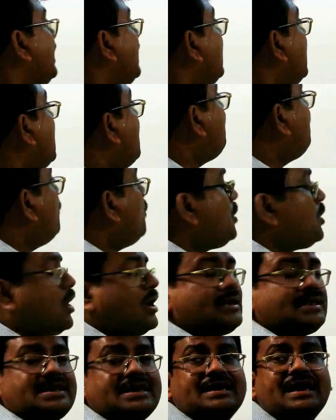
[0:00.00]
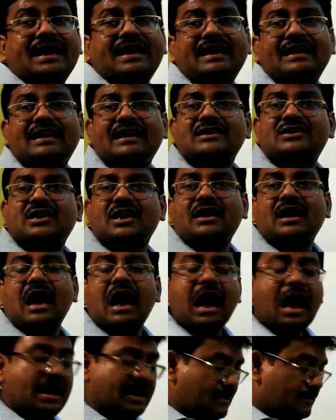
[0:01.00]
If we consider a relation
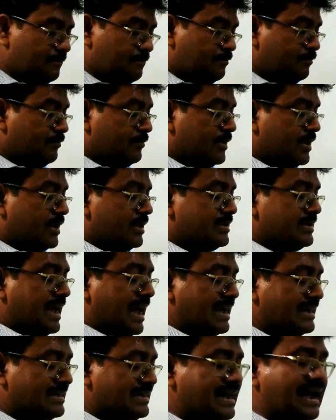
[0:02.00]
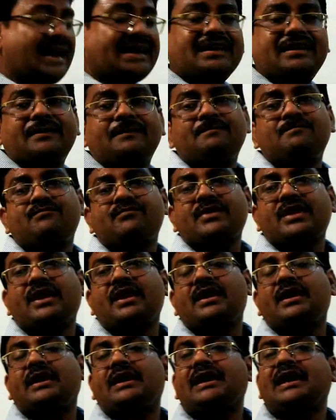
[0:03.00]
R such that
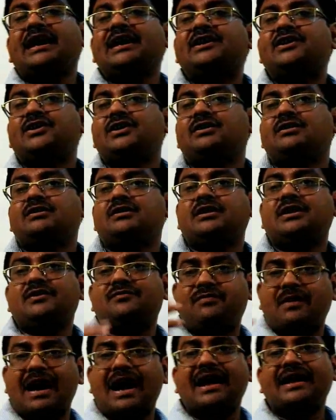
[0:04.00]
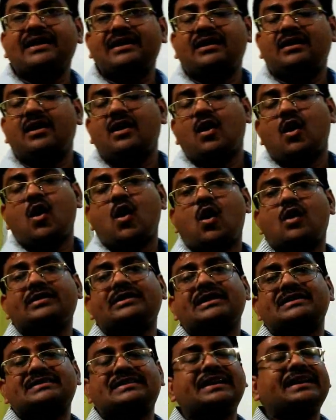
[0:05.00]
it defined on
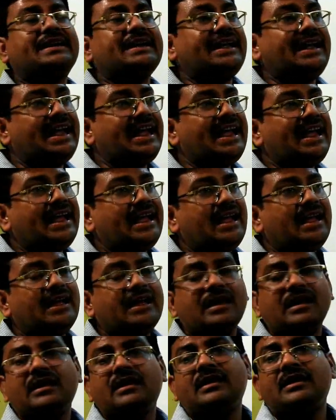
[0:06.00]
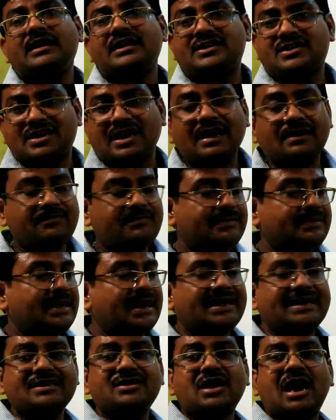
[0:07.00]
the set A itself,
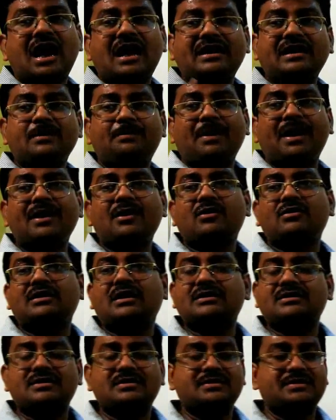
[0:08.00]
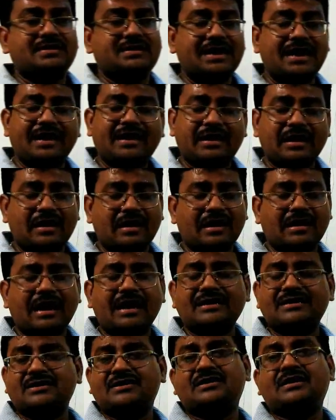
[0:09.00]
that is R defined on the set
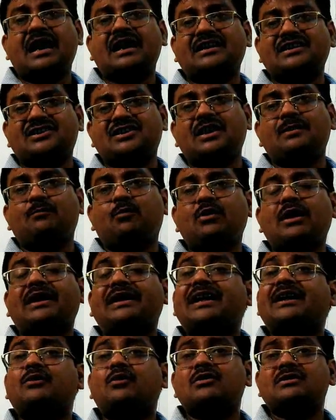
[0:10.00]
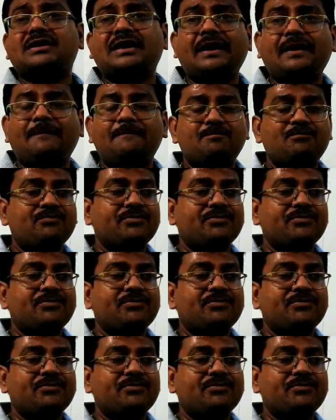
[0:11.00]
Cartesian product A cross A,